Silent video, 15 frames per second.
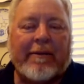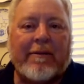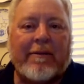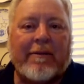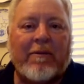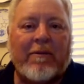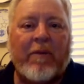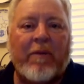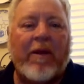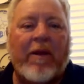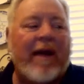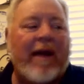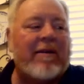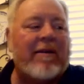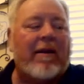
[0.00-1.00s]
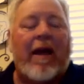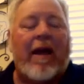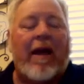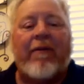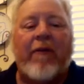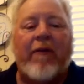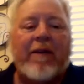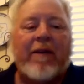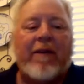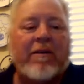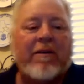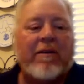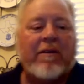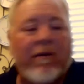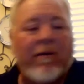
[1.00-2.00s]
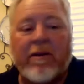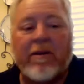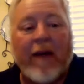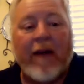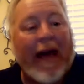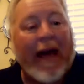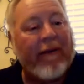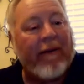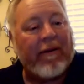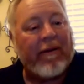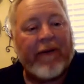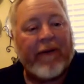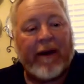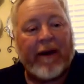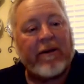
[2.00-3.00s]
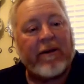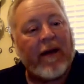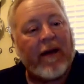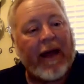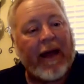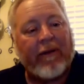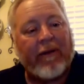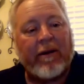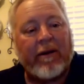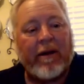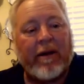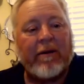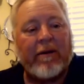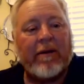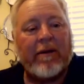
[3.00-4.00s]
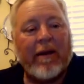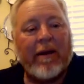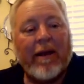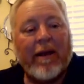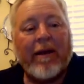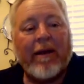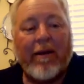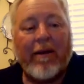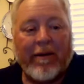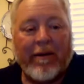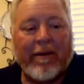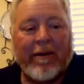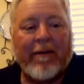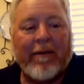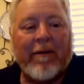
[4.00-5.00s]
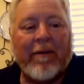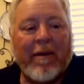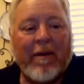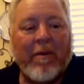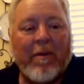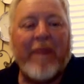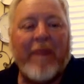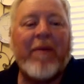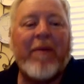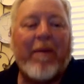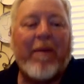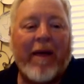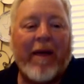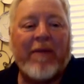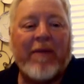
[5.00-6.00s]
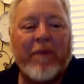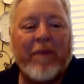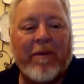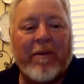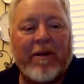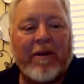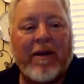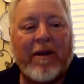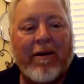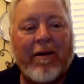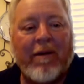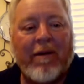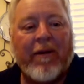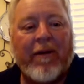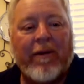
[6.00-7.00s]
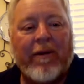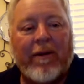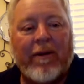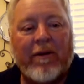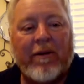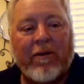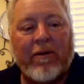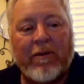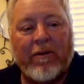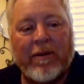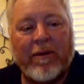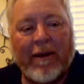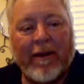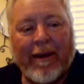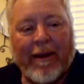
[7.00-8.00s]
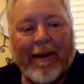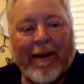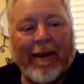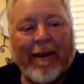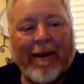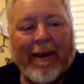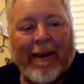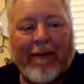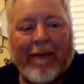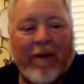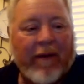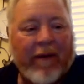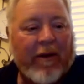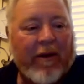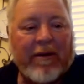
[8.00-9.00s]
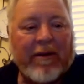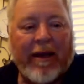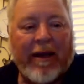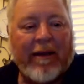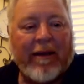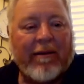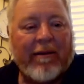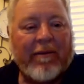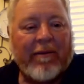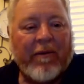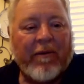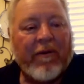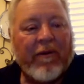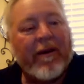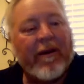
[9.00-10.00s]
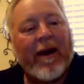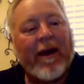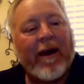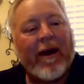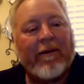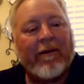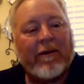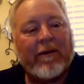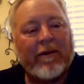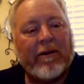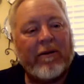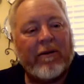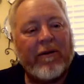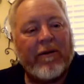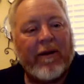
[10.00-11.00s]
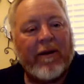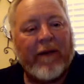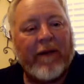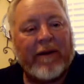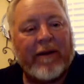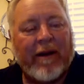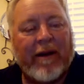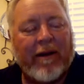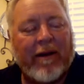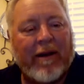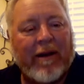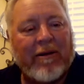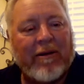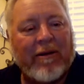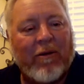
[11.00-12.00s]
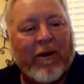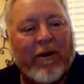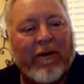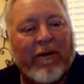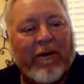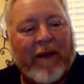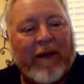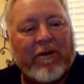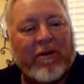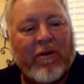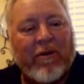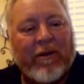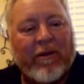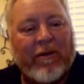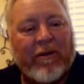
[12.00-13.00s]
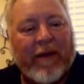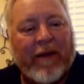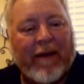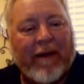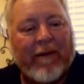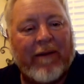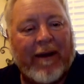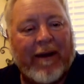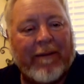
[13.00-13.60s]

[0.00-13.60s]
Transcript: we realize that a lot of Granges, you know, because they're not having their fairs, they're not having their dinners, you know, their money pipeline's pretty much cut off other than dues and whatever else they can figure out how to do a fundraiser. I saw one Grange was going to do their